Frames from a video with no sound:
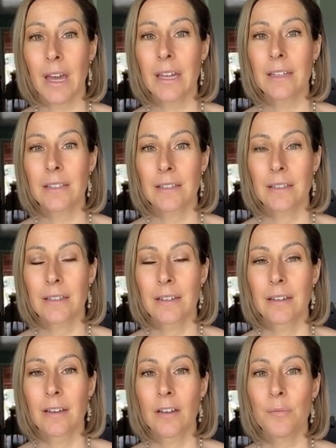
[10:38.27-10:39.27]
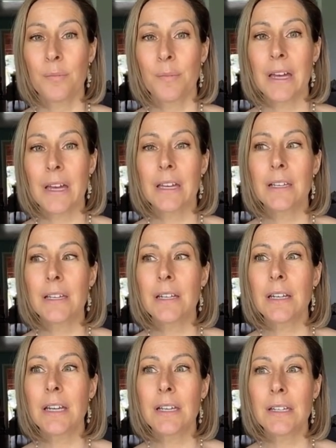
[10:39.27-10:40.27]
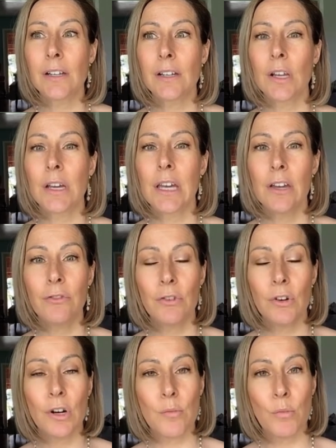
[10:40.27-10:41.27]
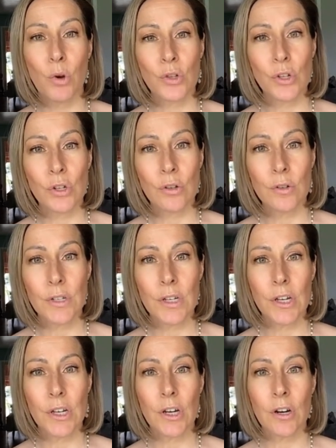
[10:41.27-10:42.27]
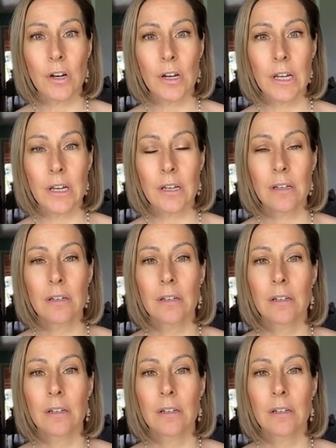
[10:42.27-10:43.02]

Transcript: Right, but isn't he still looking for emotional security?